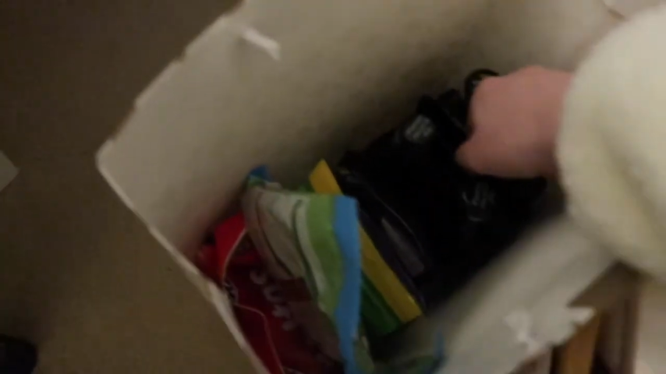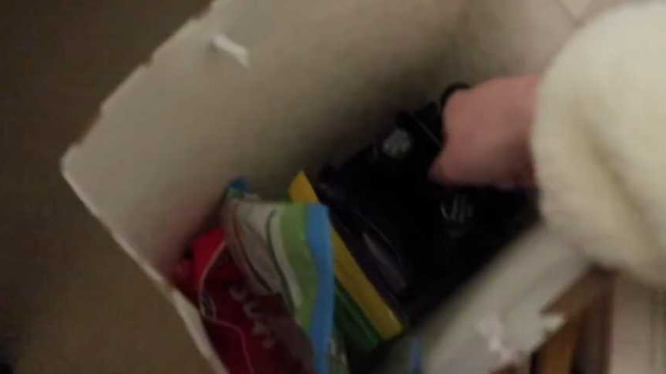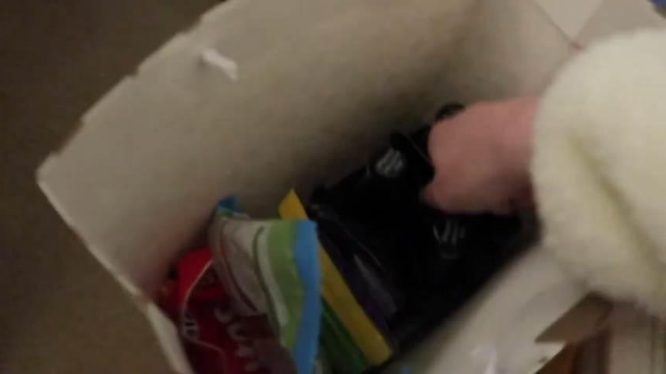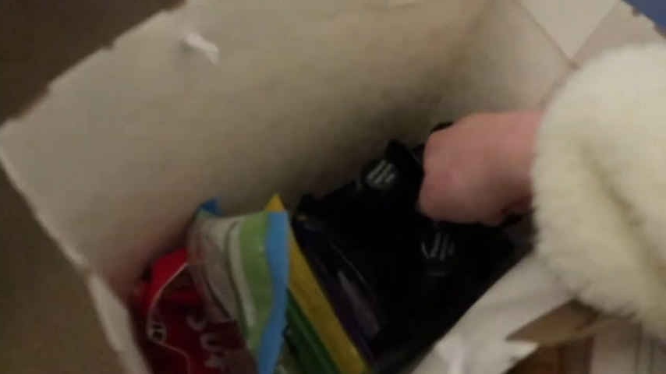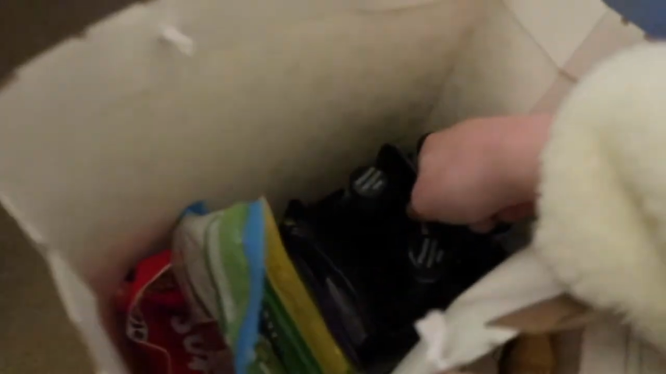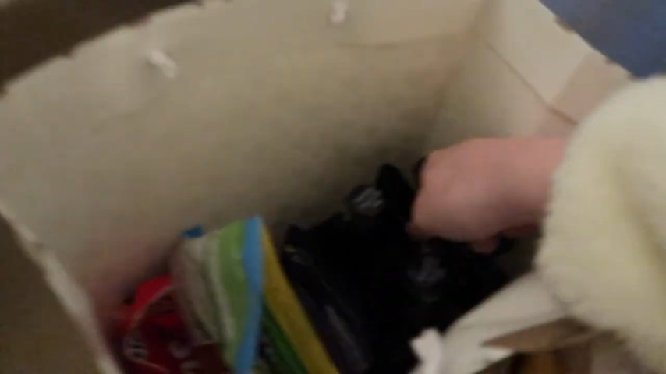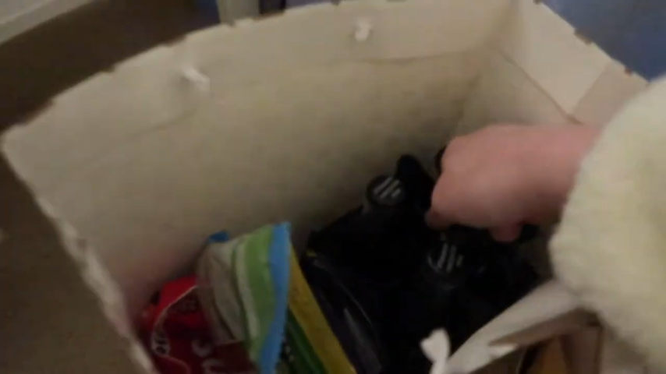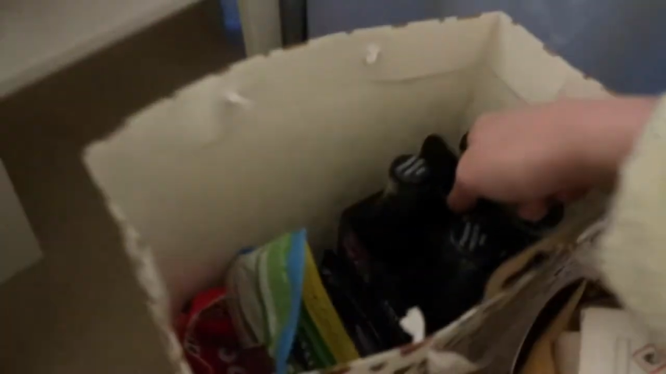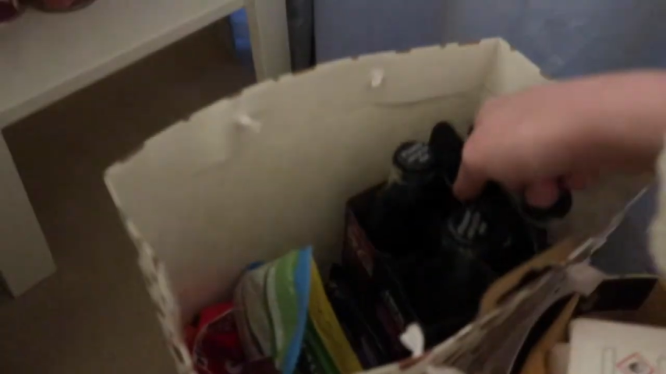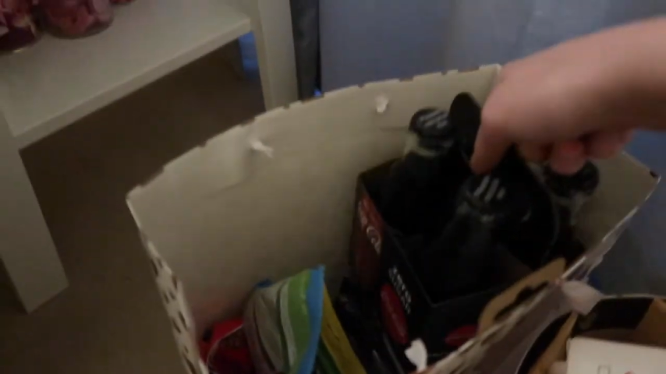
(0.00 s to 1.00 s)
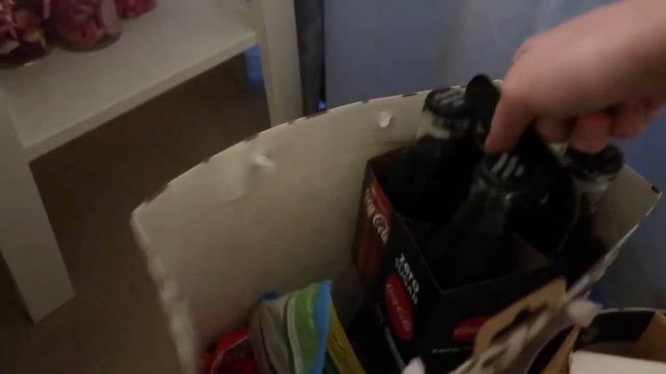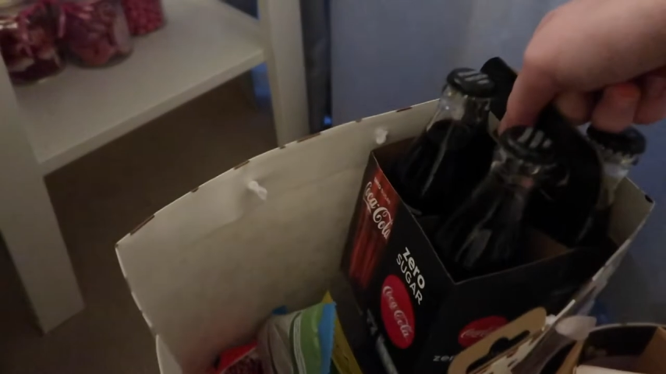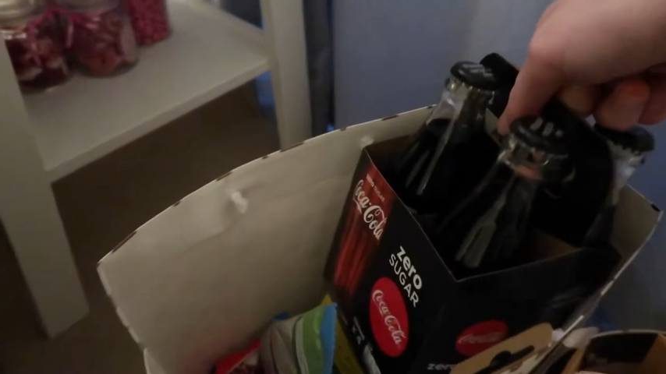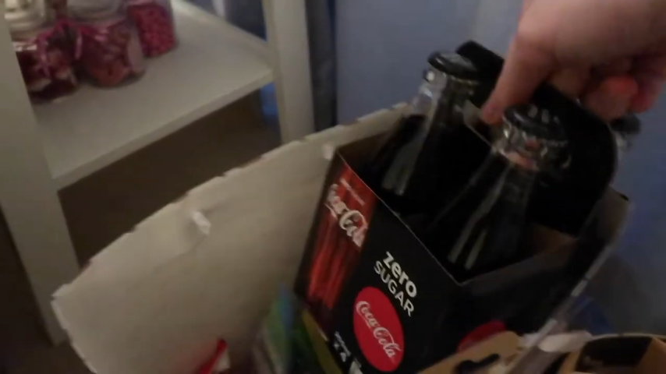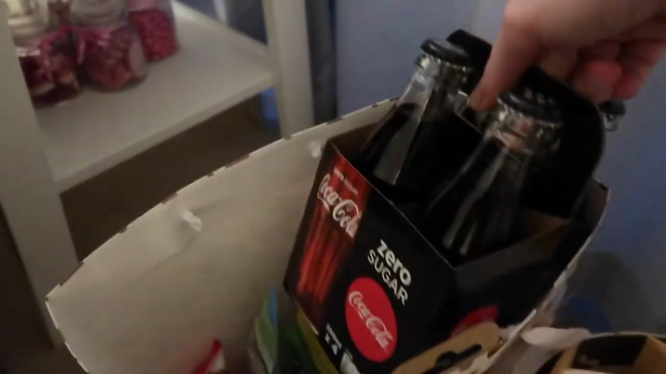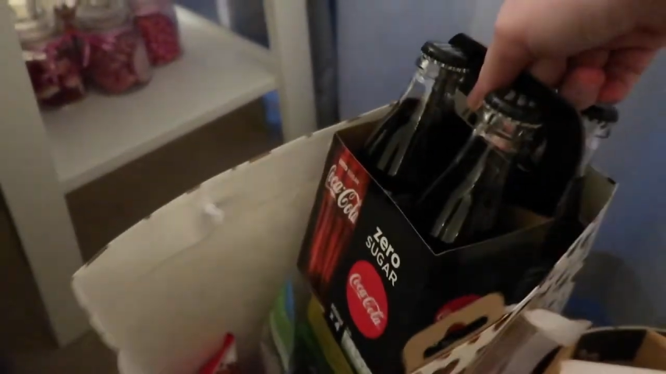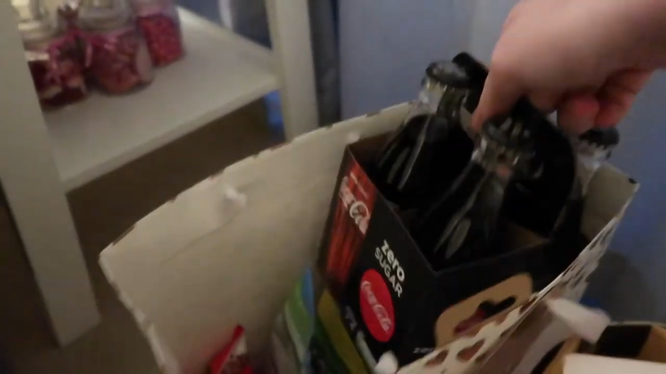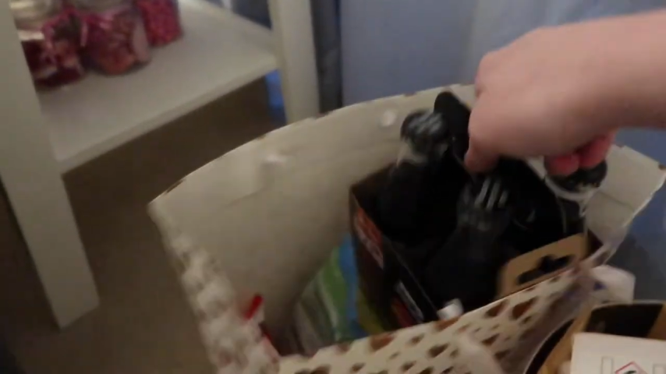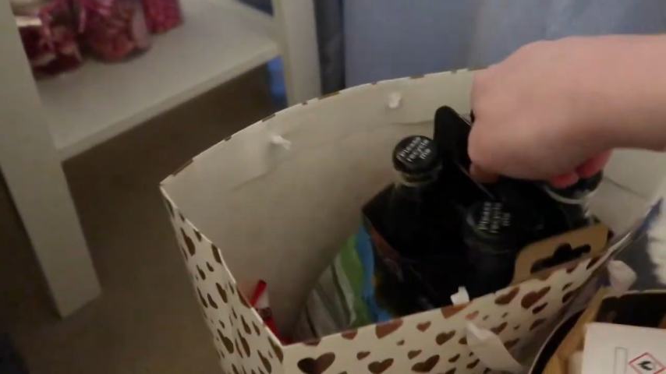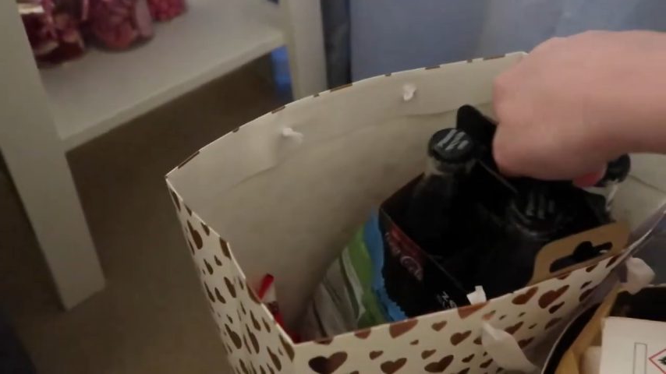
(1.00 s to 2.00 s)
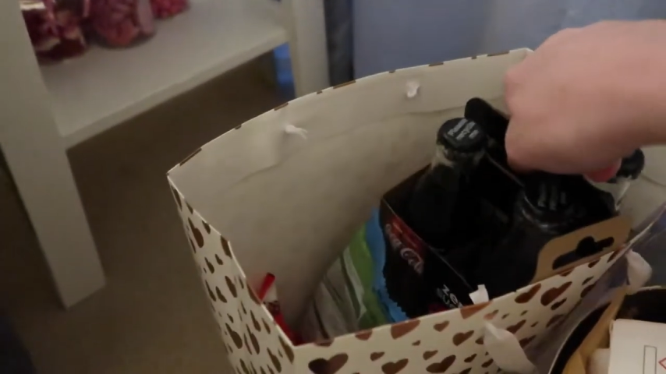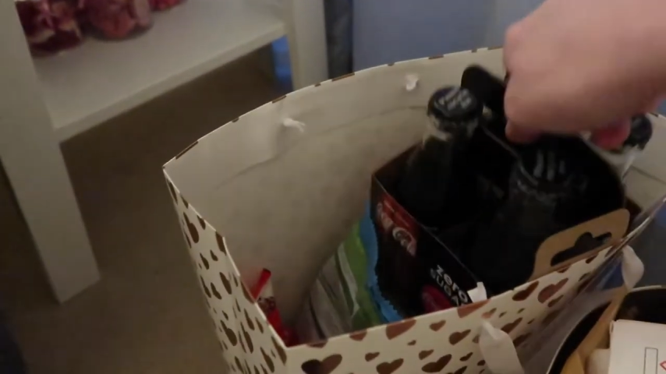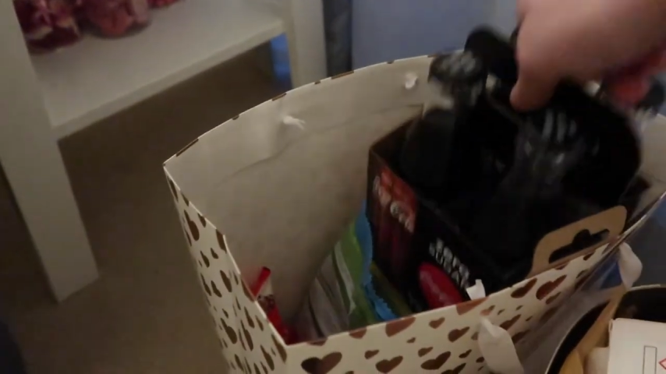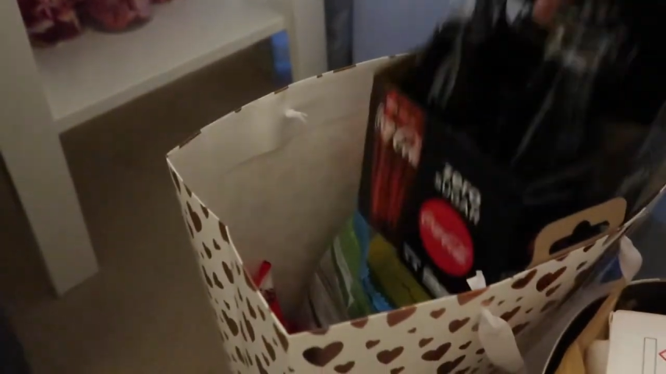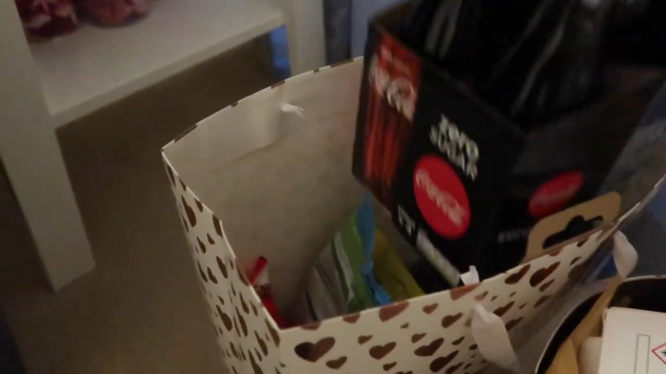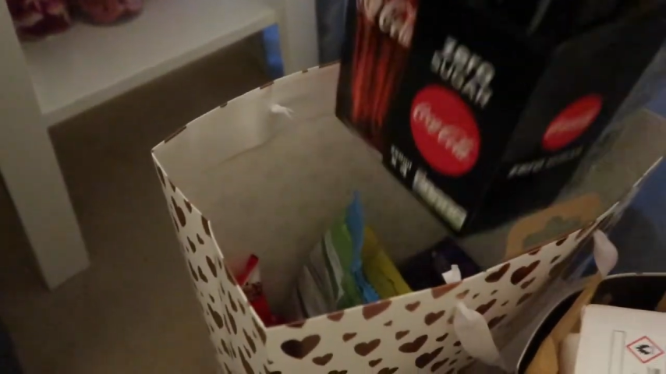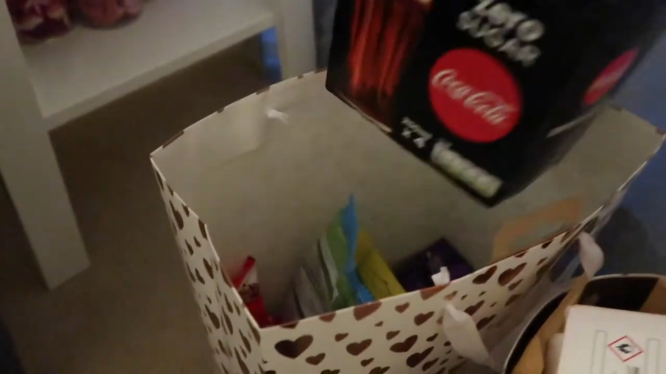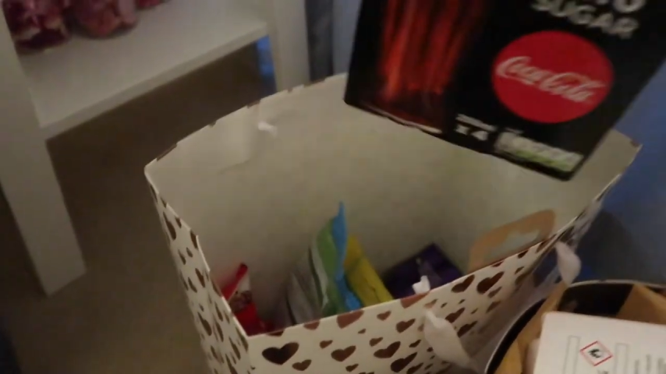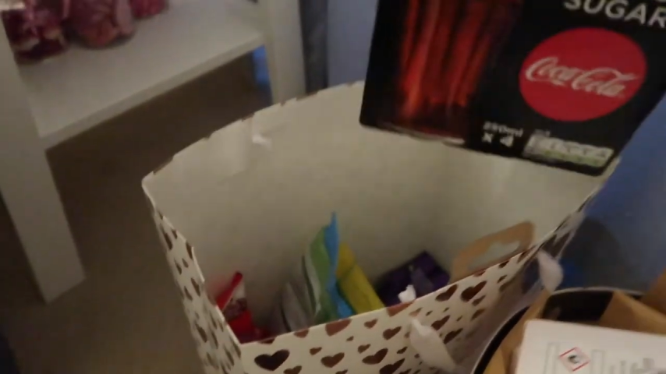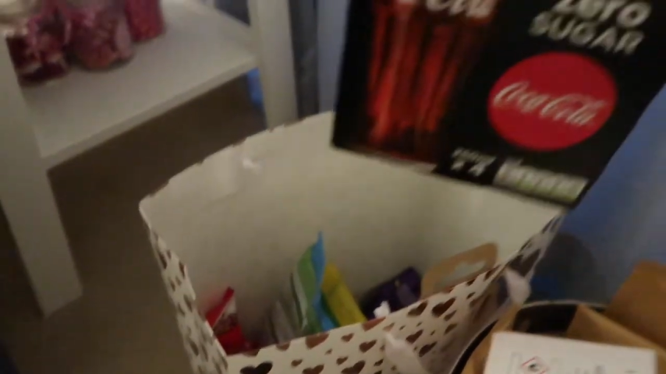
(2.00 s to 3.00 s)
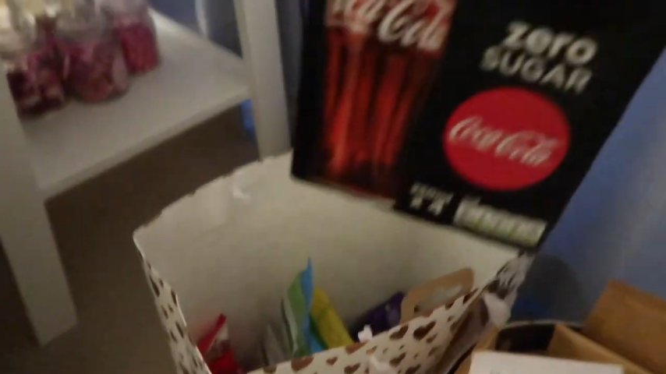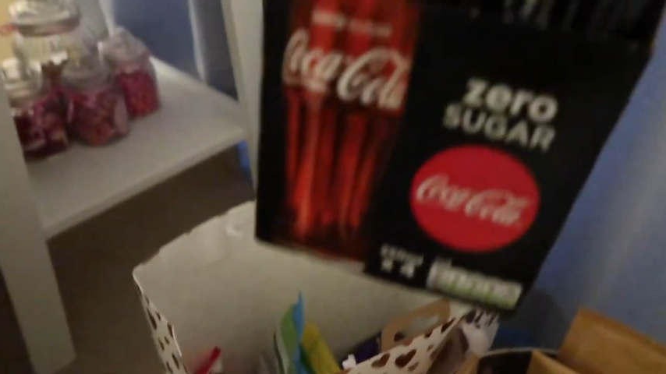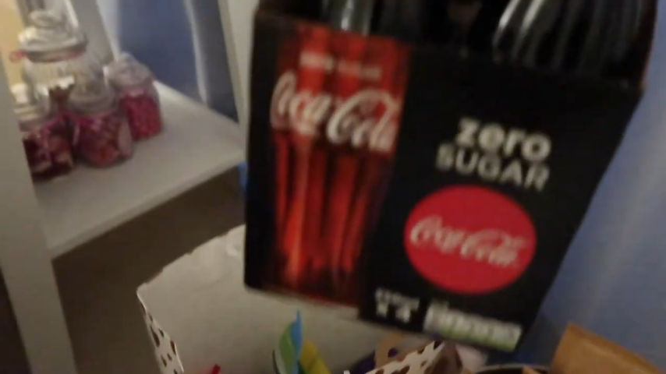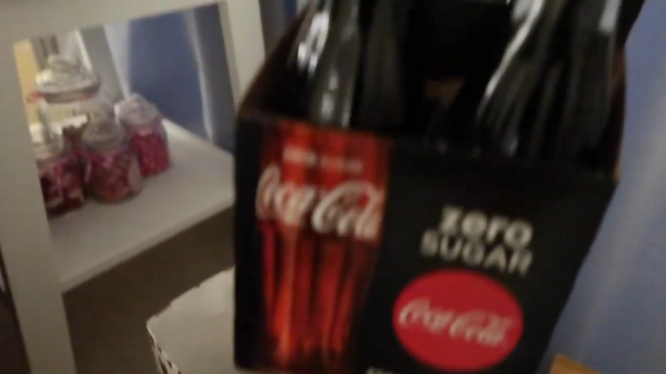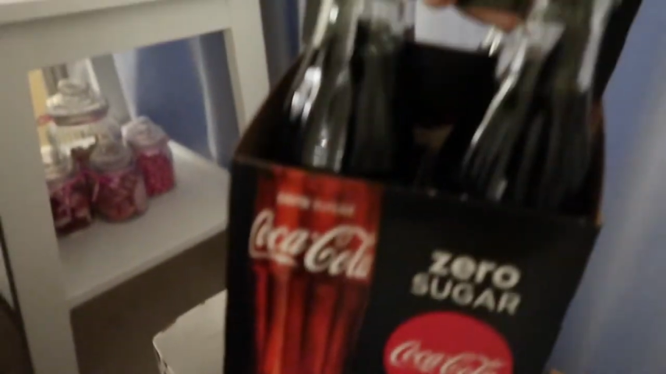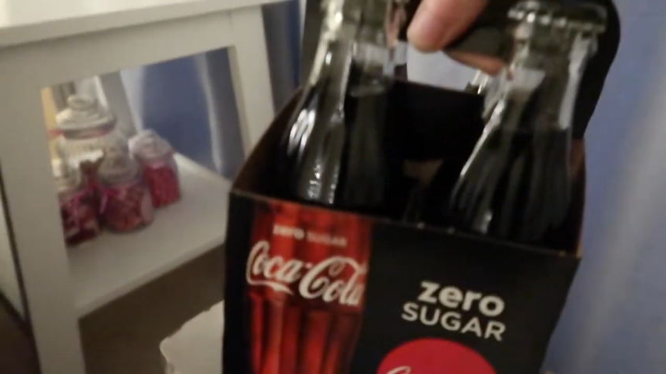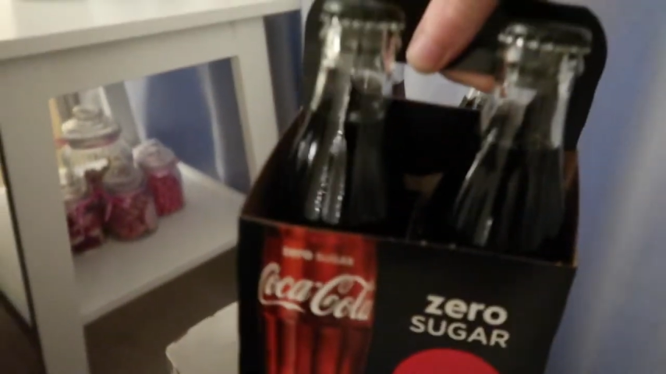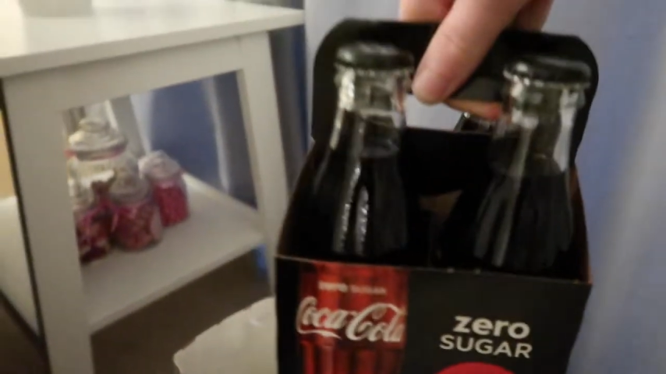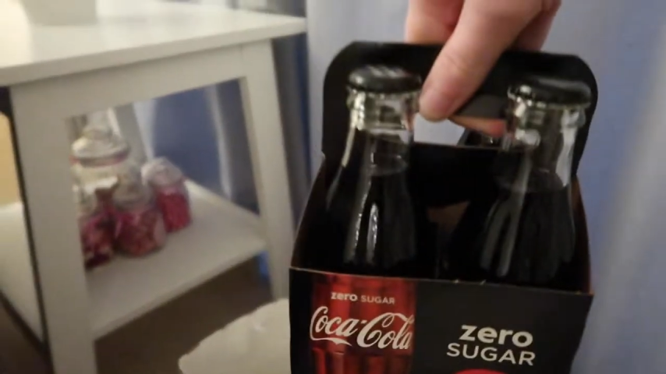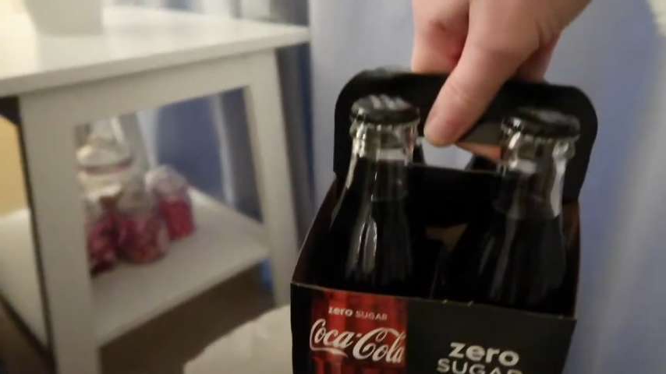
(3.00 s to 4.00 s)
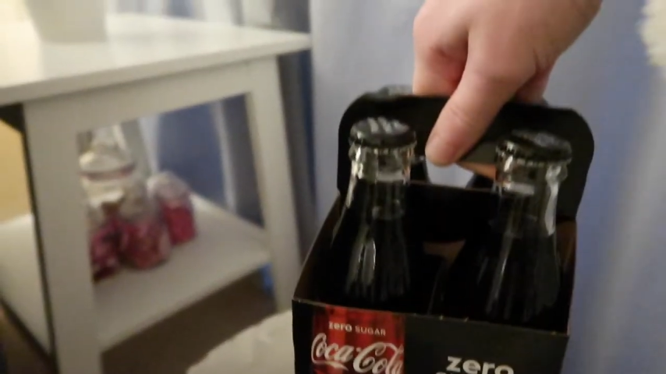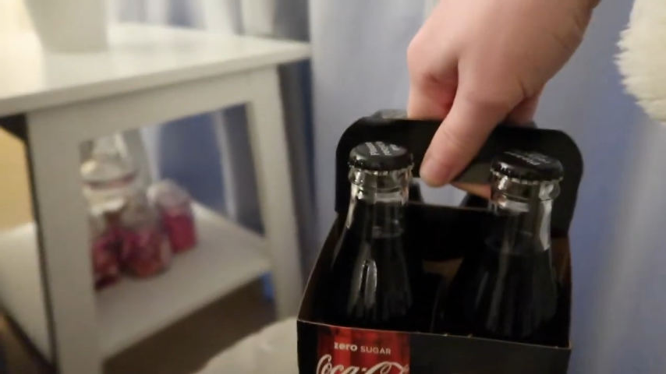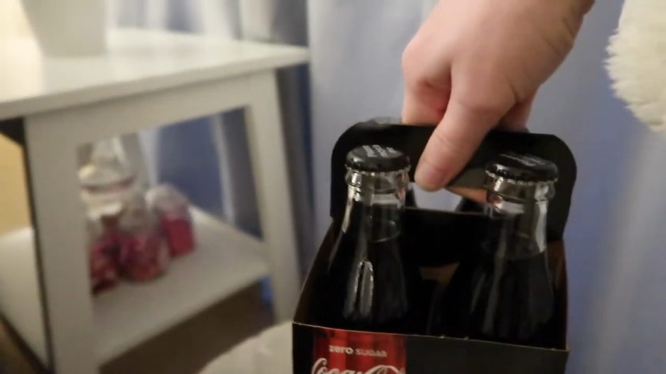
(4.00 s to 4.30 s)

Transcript: Nobody's mouth can be seen.